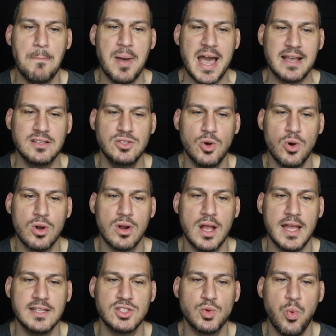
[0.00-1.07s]

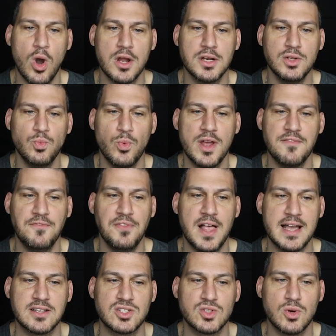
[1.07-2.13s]
backdoor and thwarted red
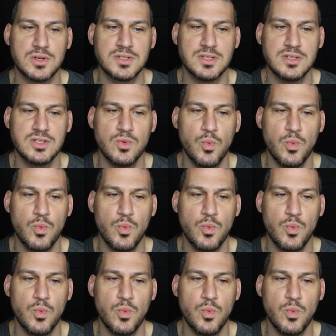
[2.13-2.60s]
flag sources.